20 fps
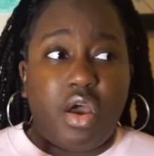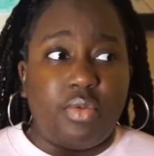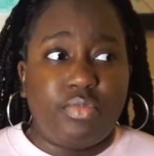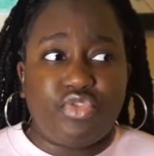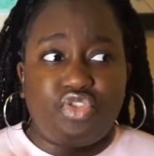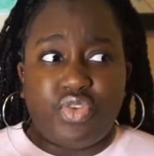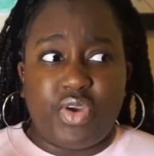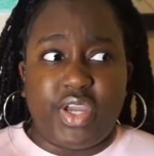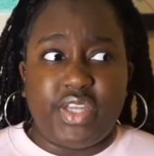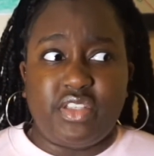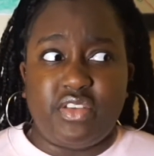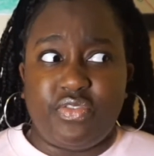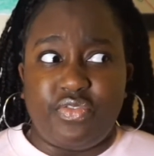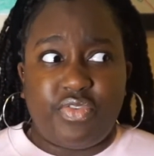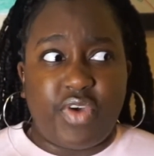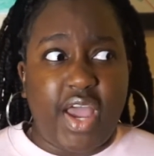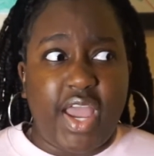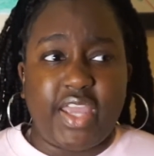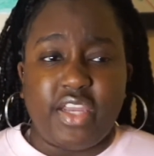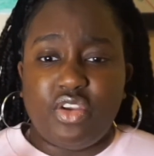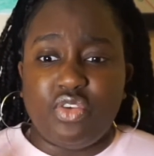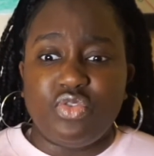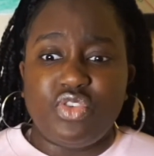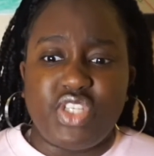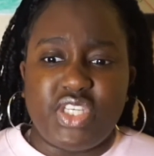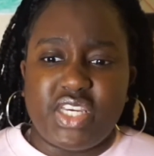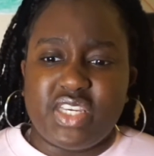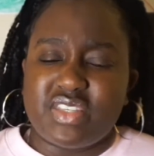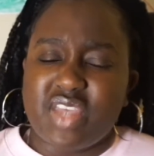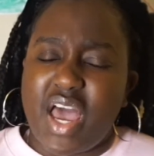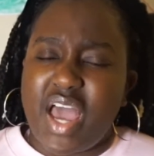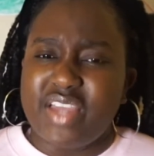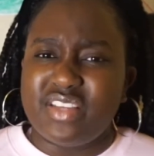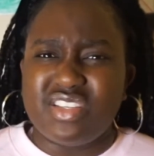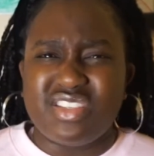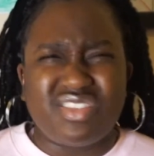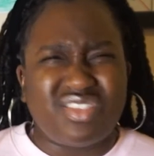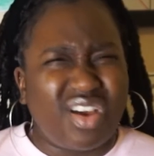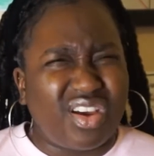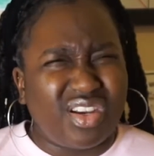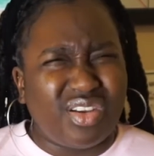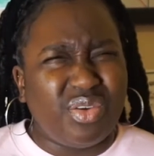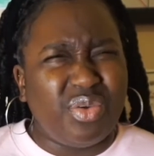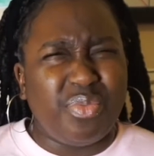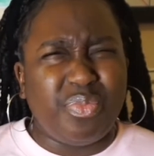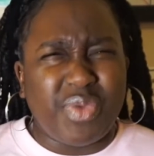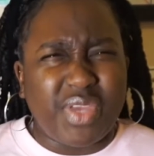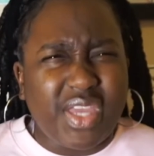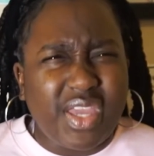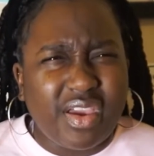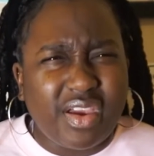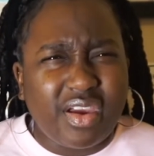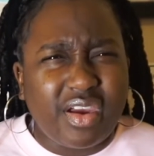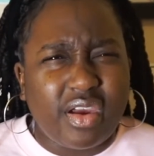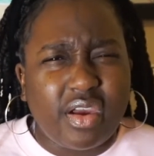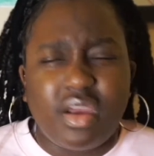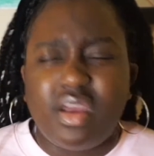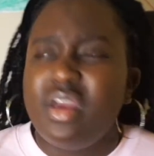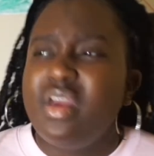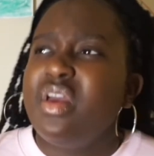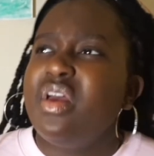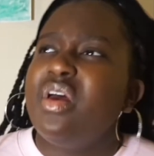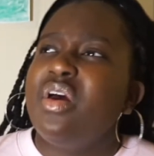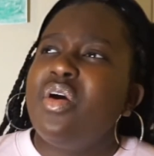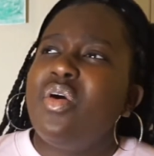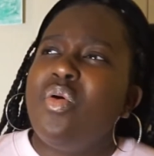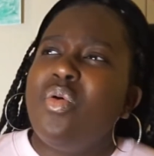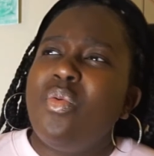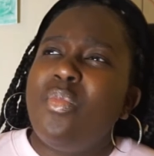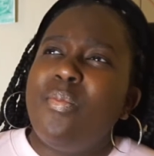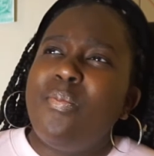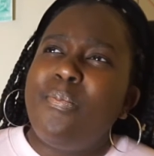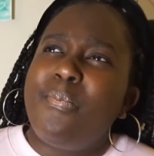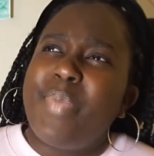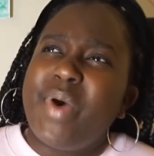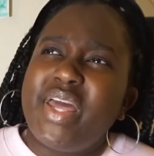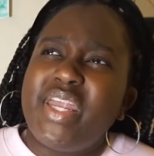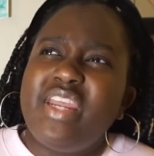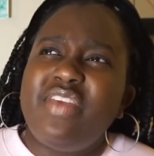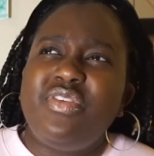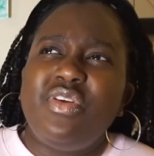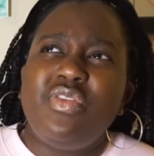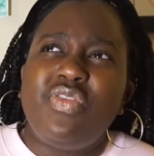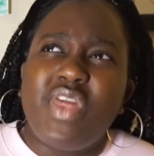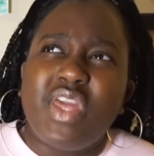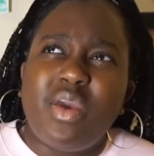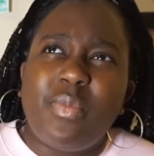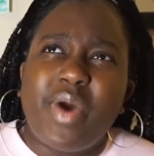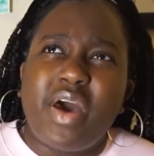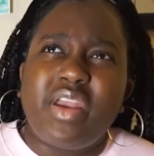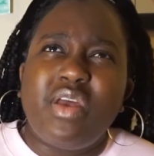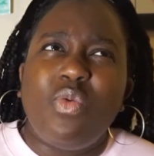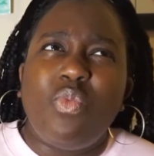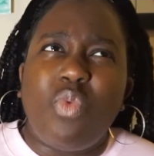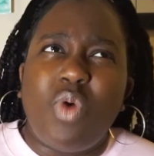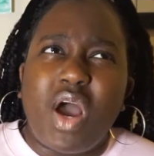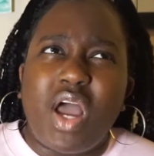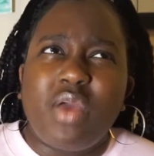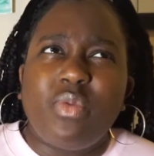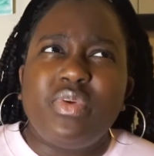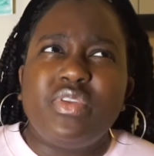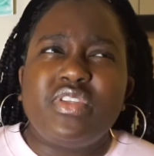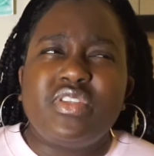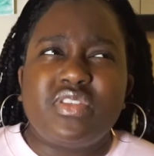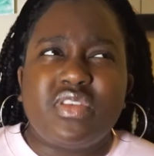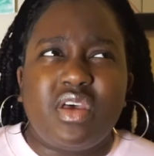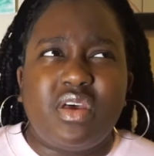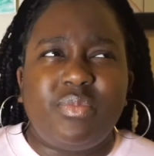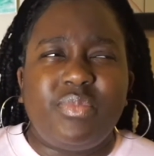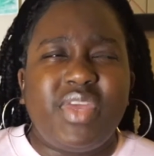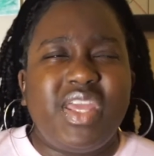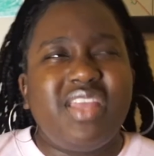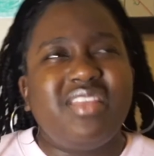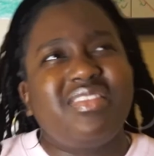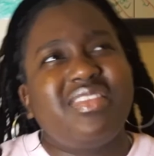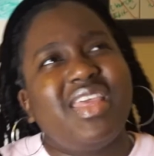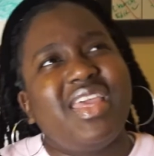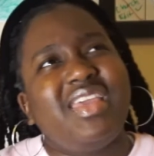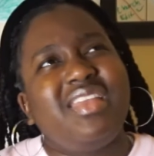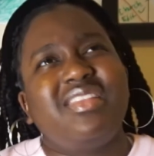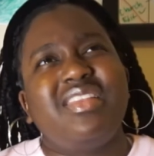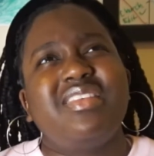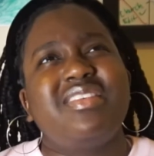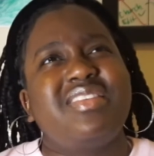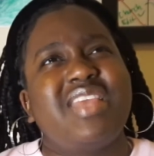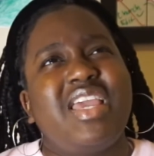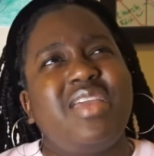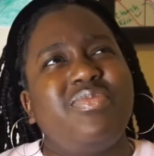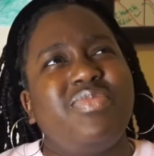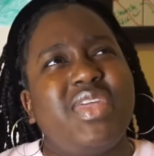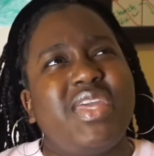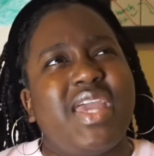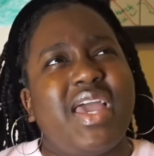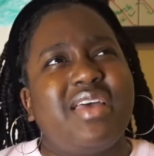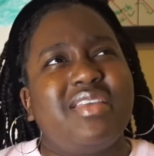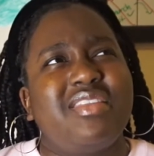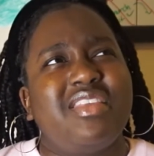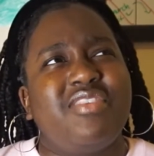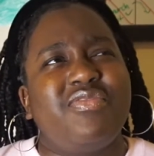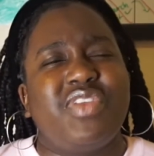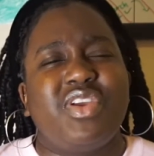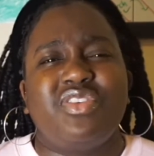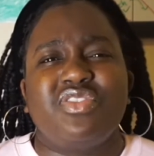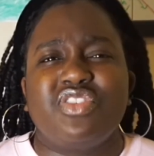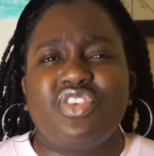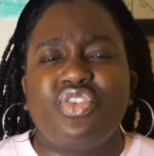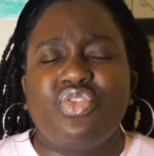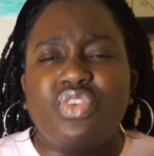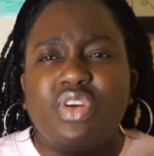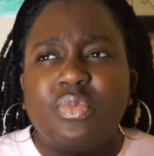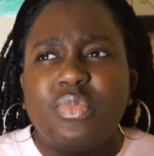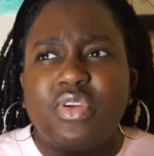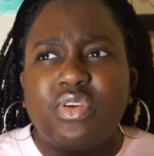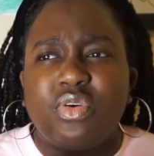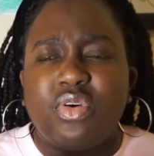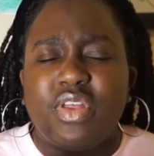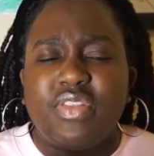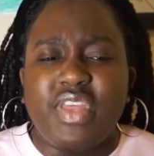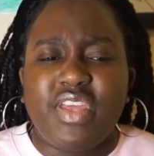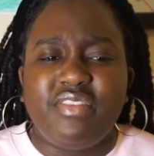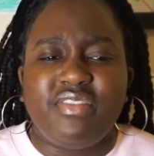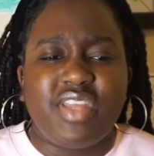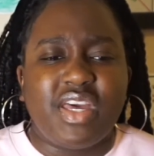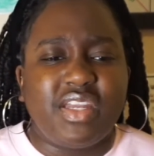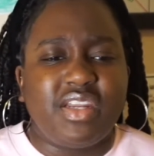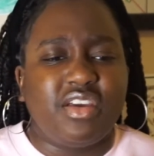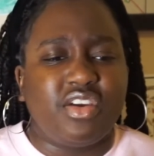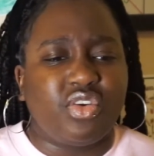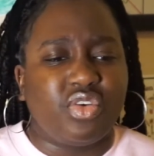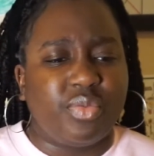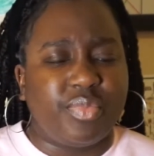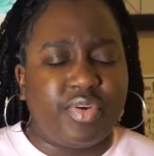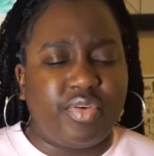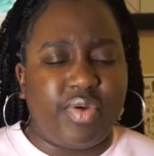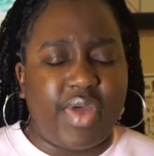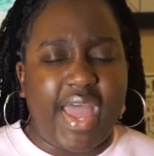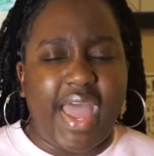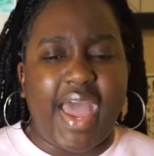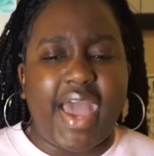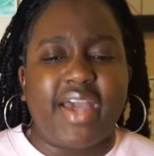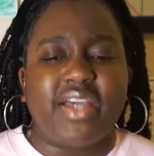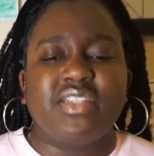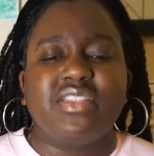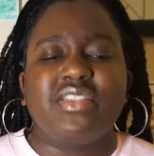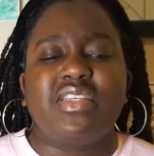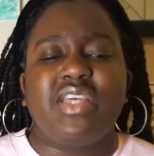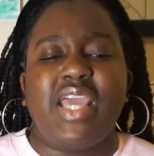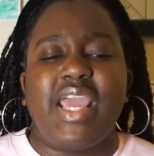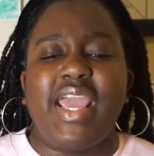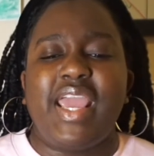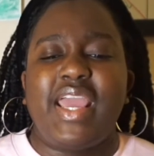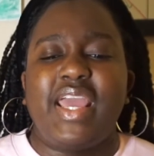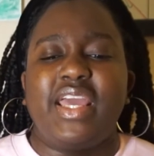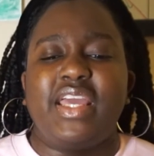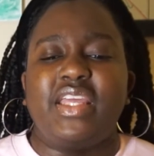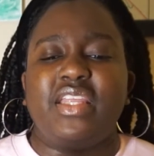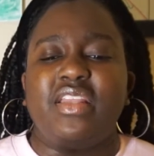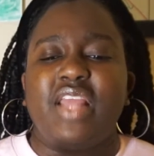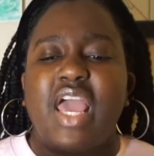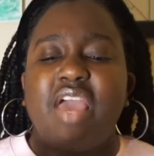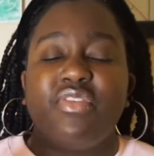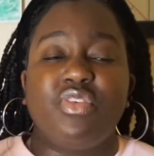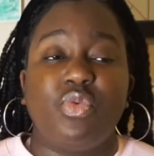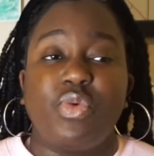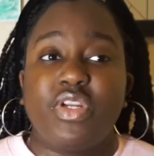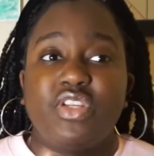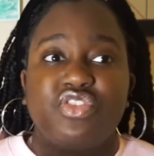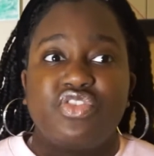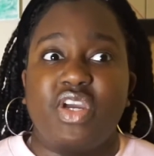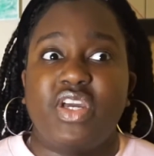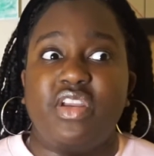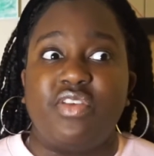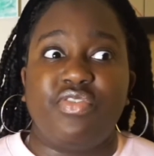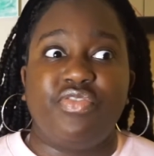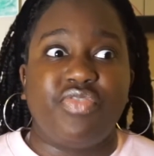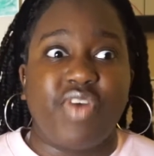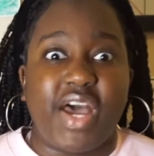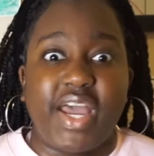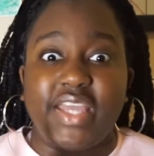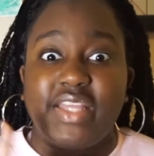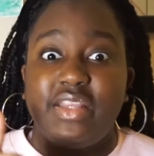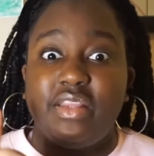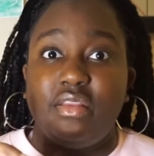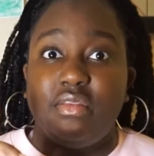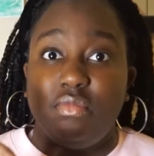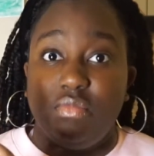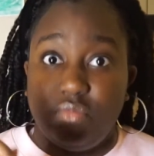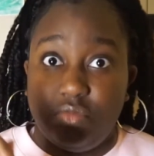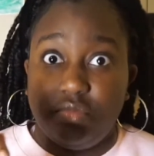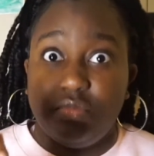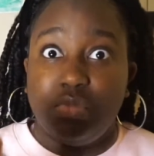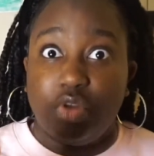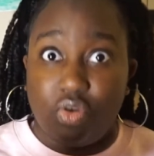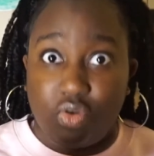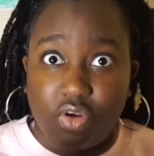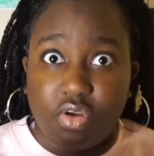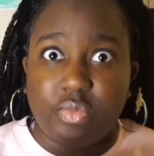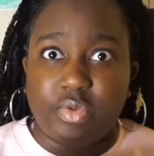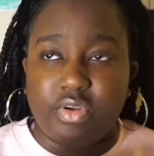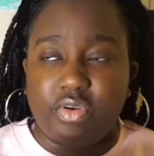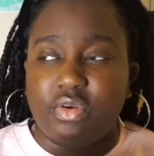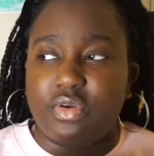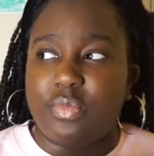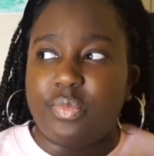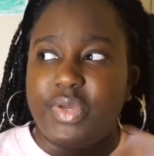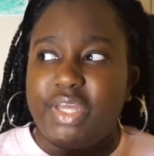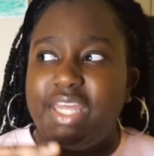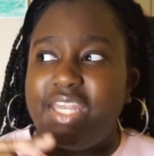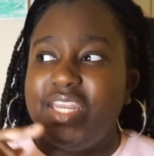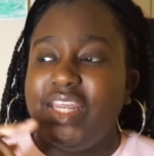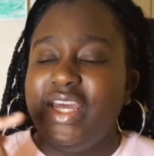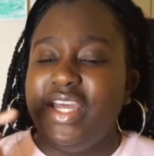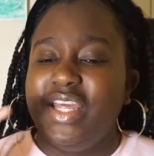trying to find who she is. I just thought it would be her. But if you think about it, why would it's like the same thing as if there's a criminal and they've done a criminal act and everyone is trying to find the criminal, but